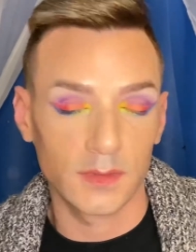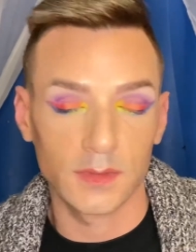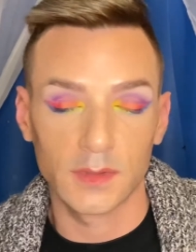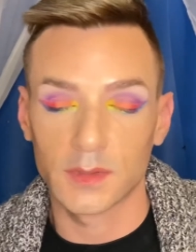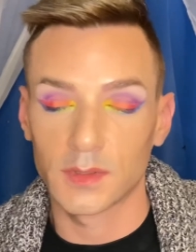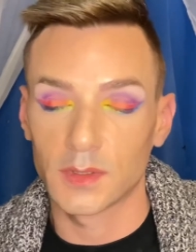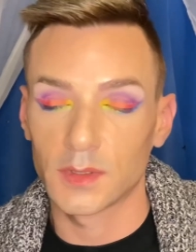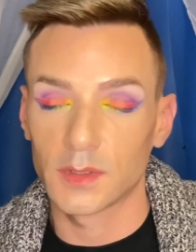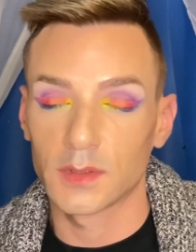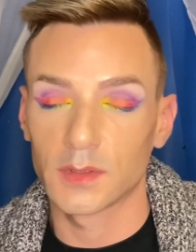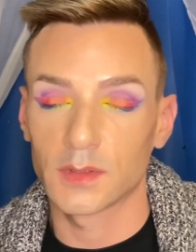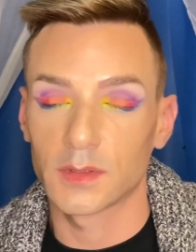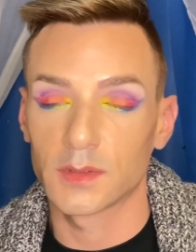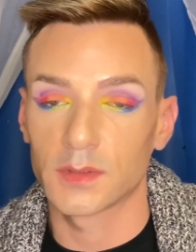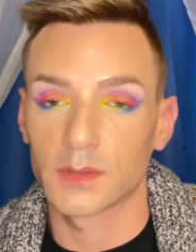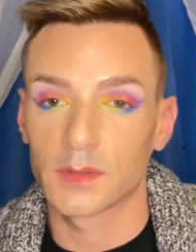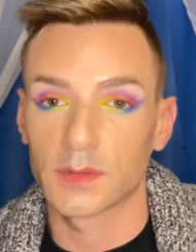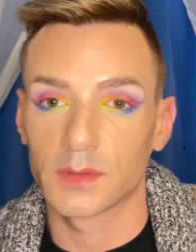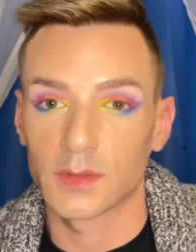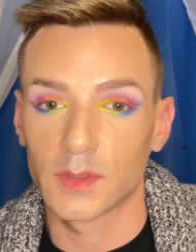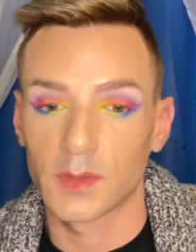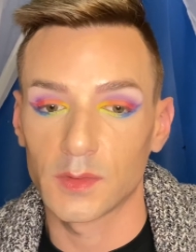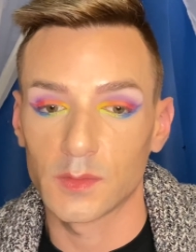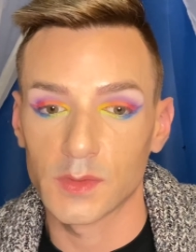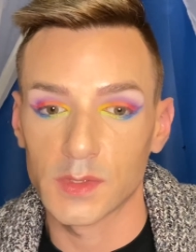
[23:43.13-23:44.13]
Oh,
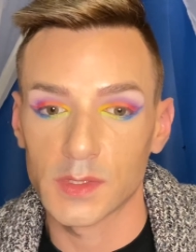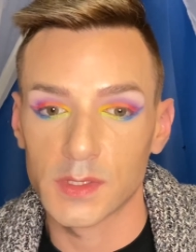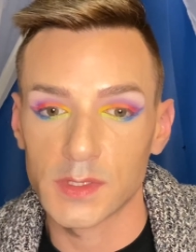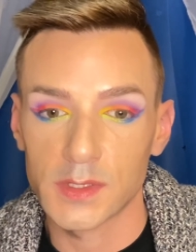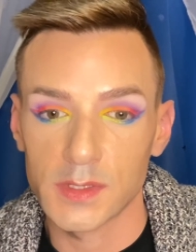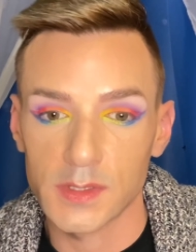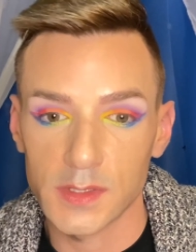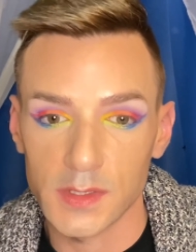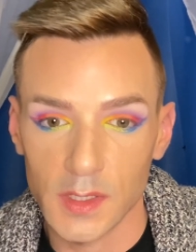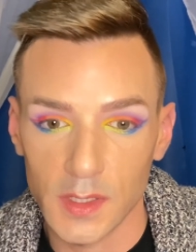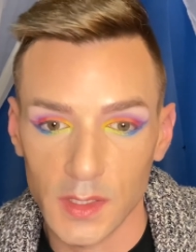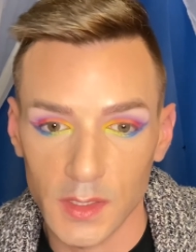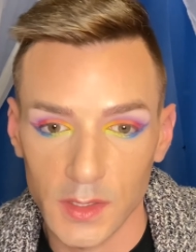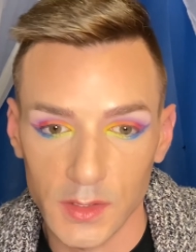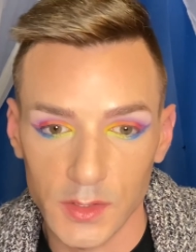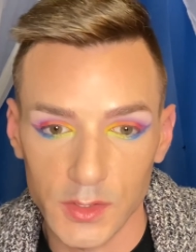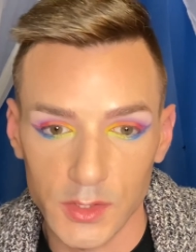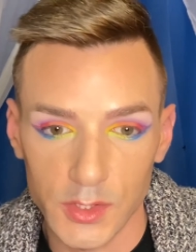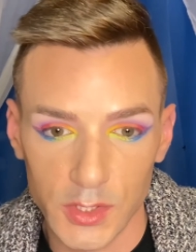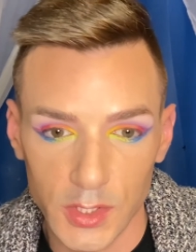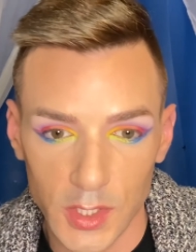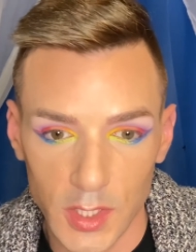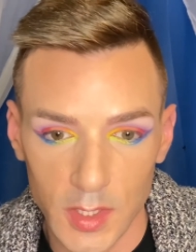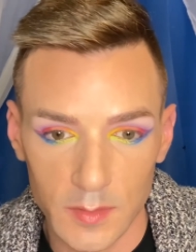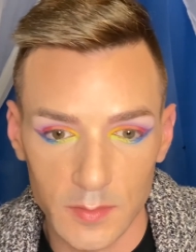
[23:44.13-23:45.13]
it was such
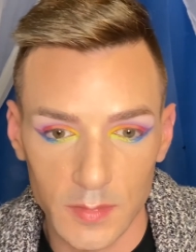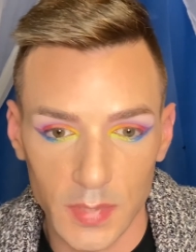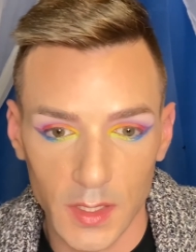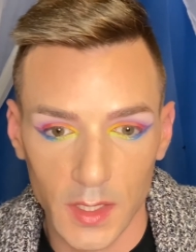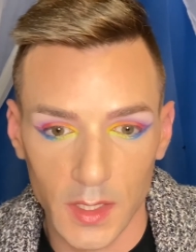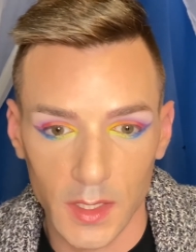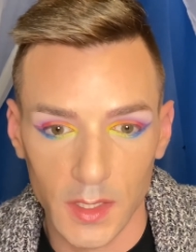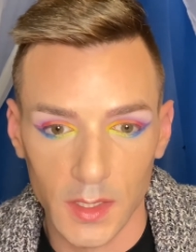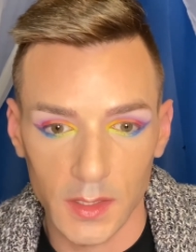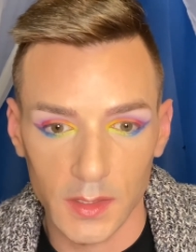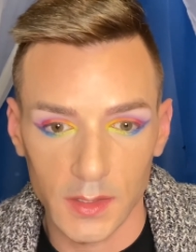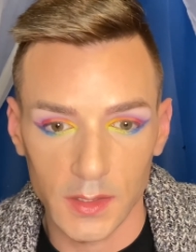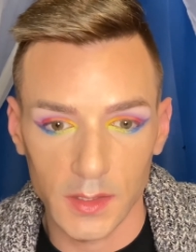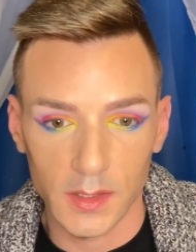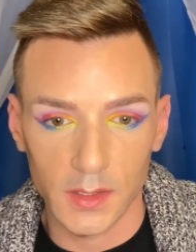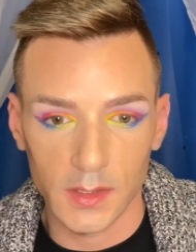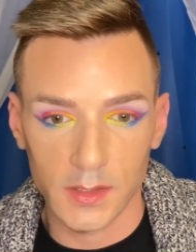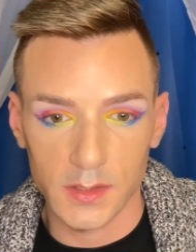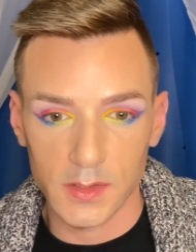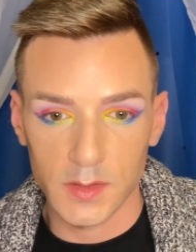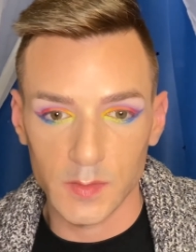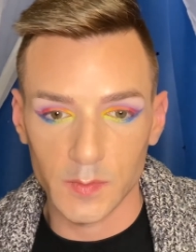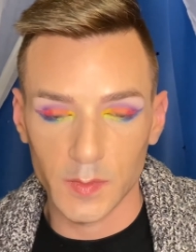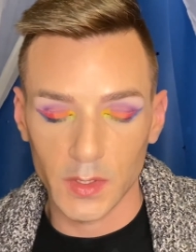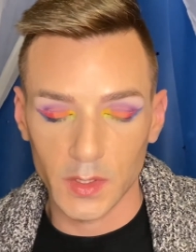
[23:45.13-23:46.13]
a bad
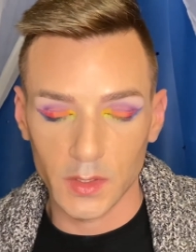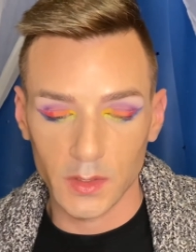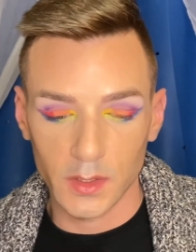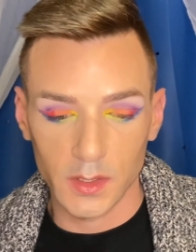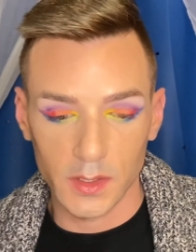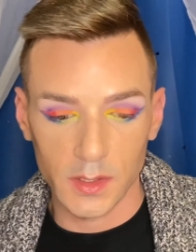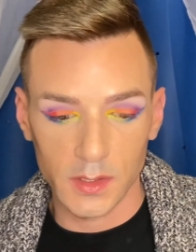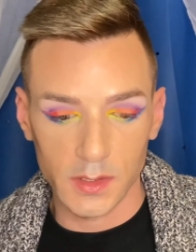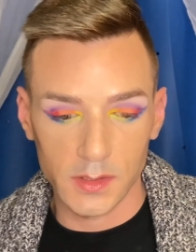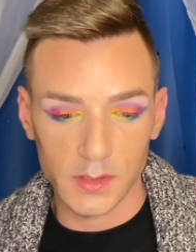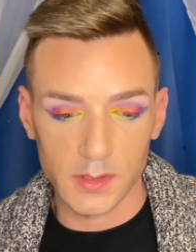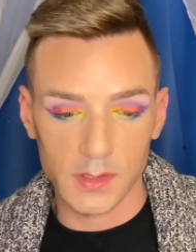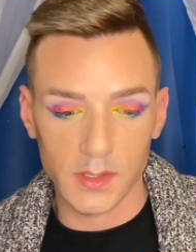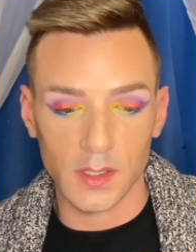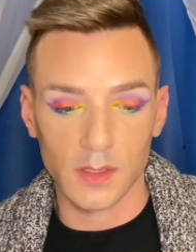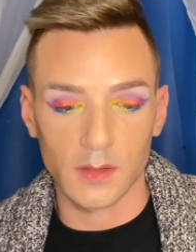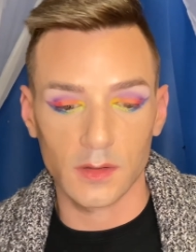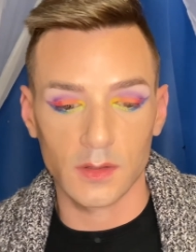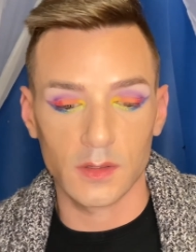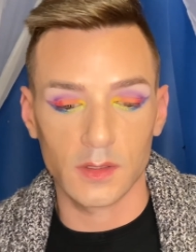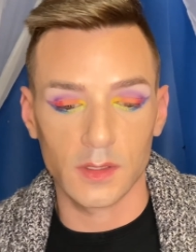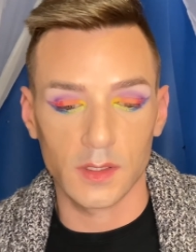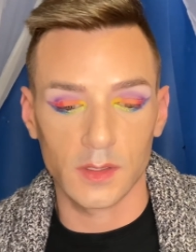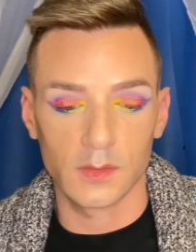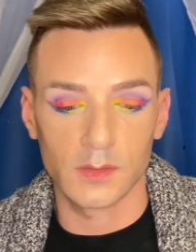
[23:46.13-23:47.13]
experience. I
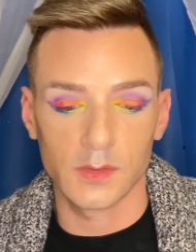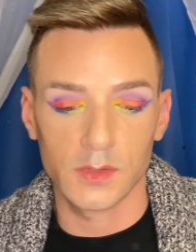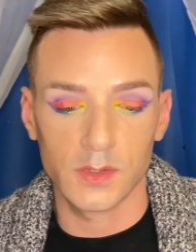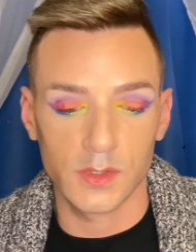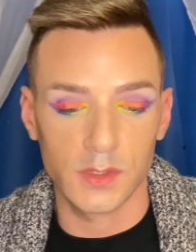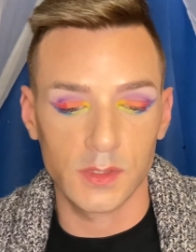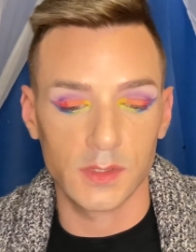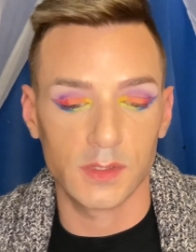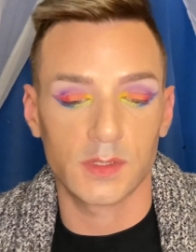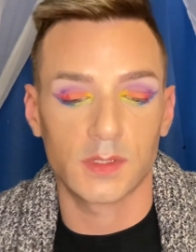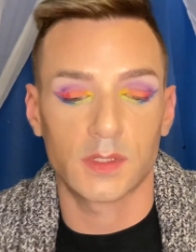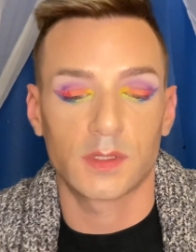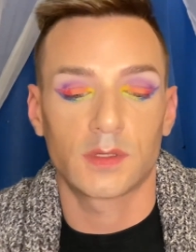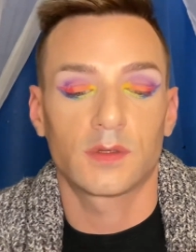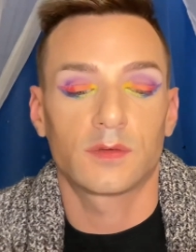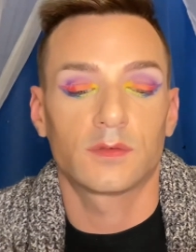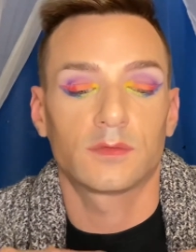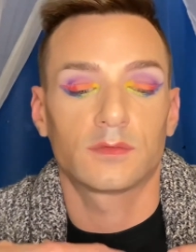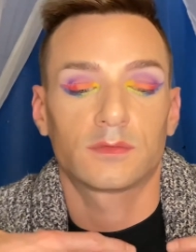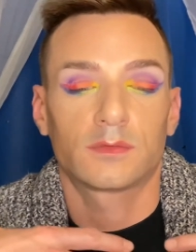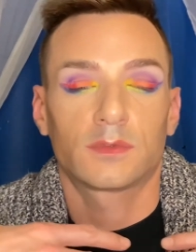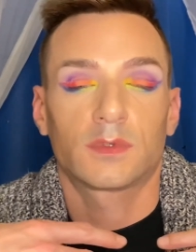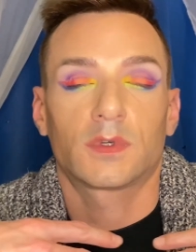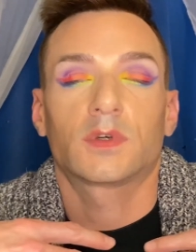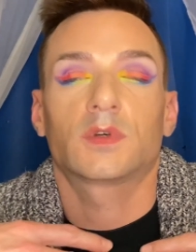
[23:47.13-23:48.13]
thought I was just gonna
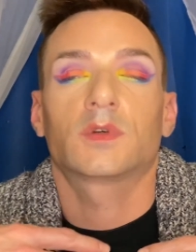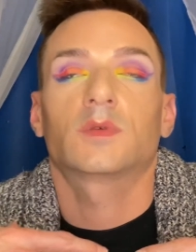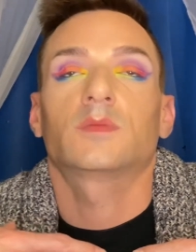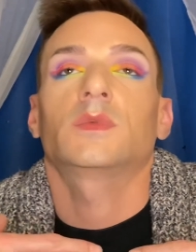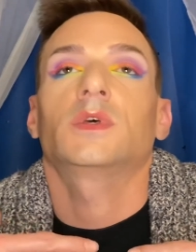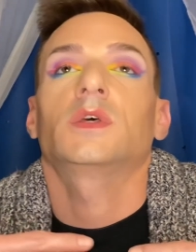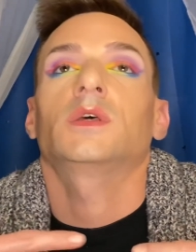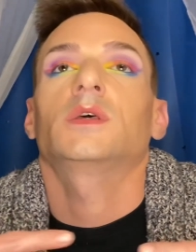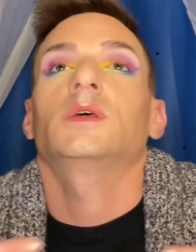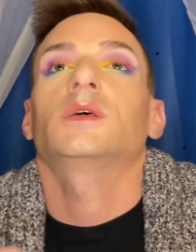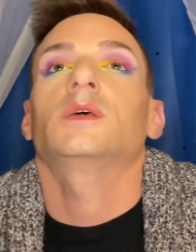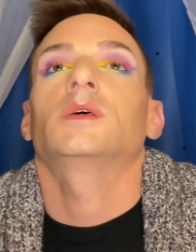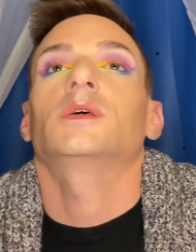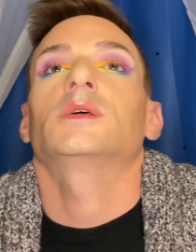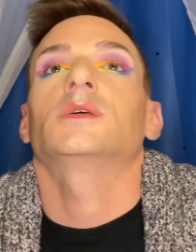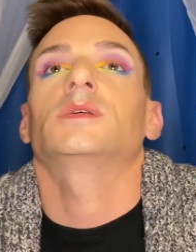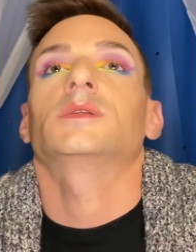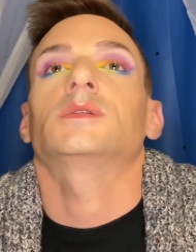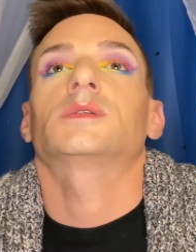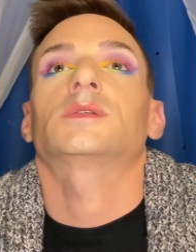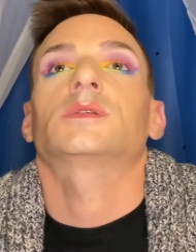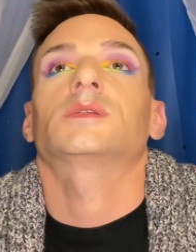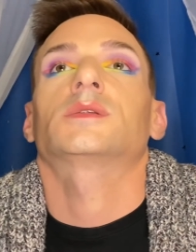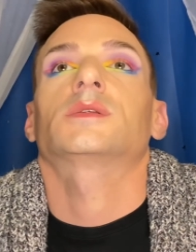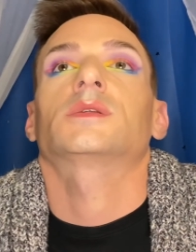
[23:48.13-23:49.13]

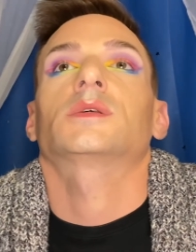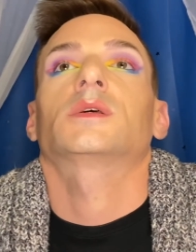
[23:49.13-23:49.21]
vomit.